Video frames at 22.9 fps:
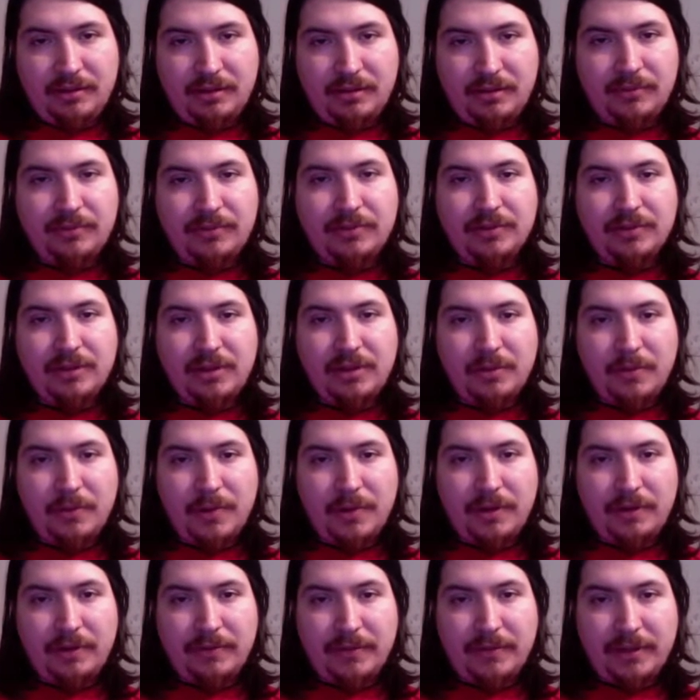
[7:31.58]
are really
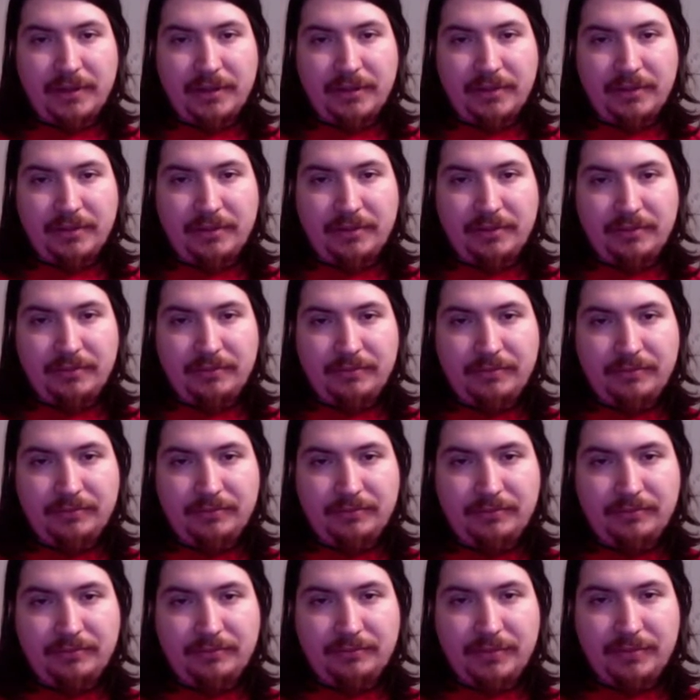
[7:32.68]
aware of that.
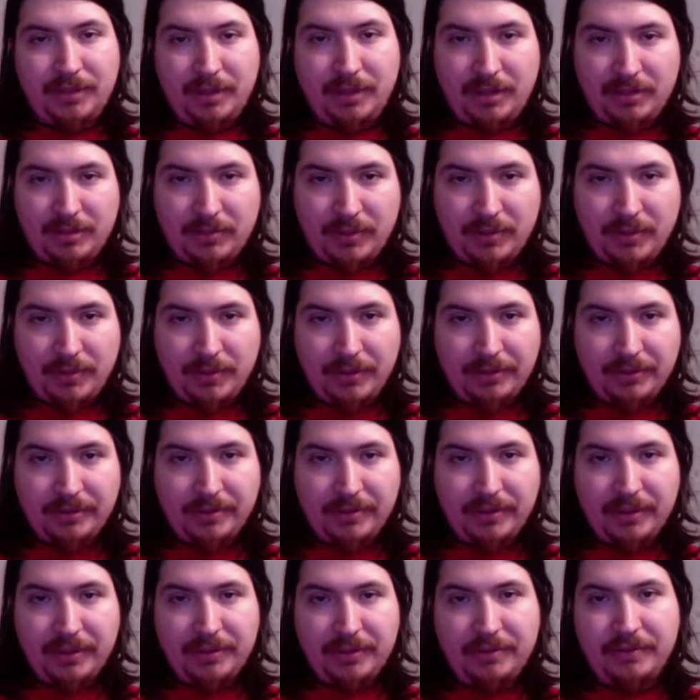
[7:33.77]
And that's why I wanted to
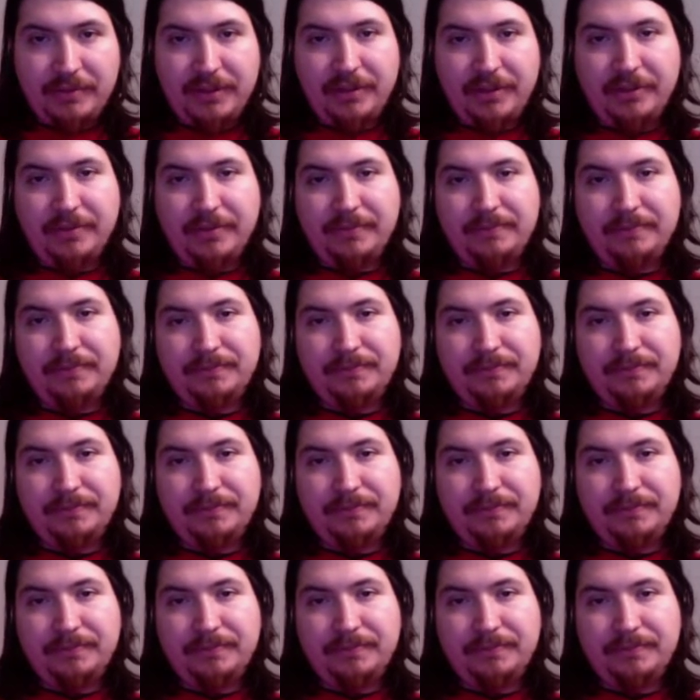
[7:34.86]
make this video.